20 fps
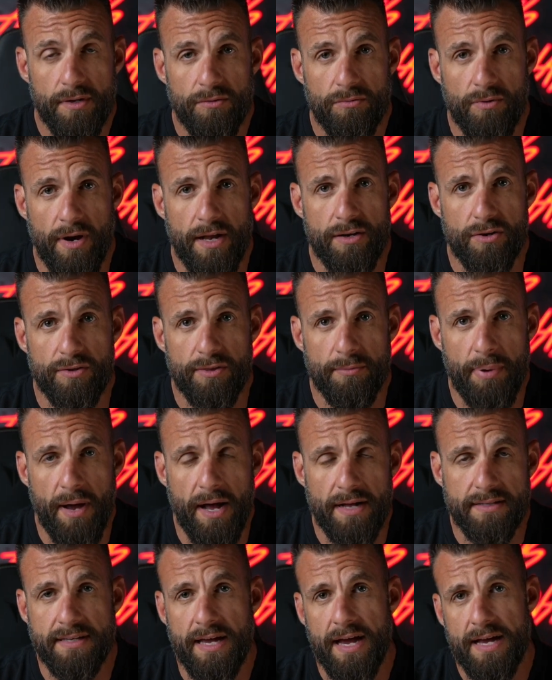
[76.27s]
right here on the
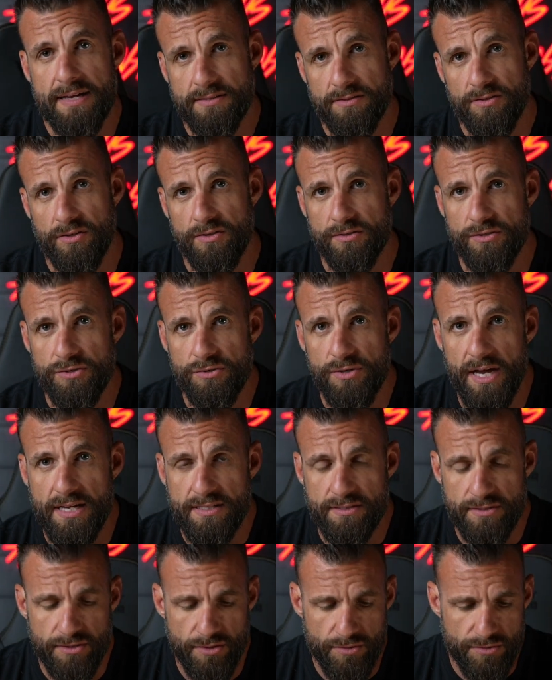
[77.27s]
podcast and on you guys
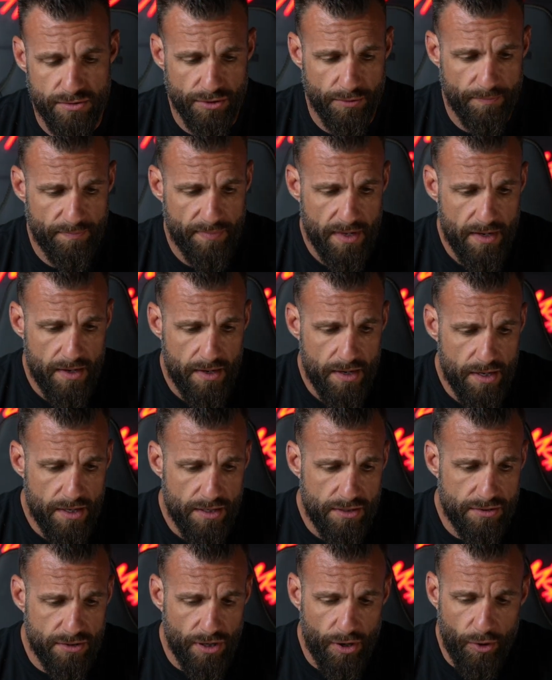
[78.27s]
to YouTube.
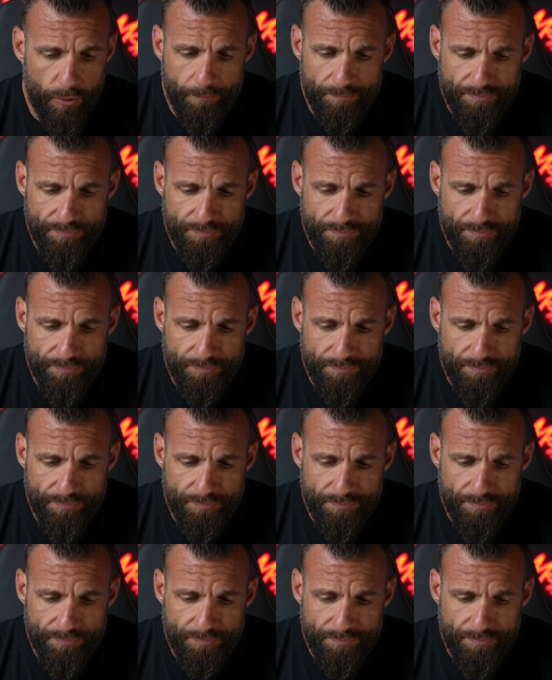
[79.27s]
So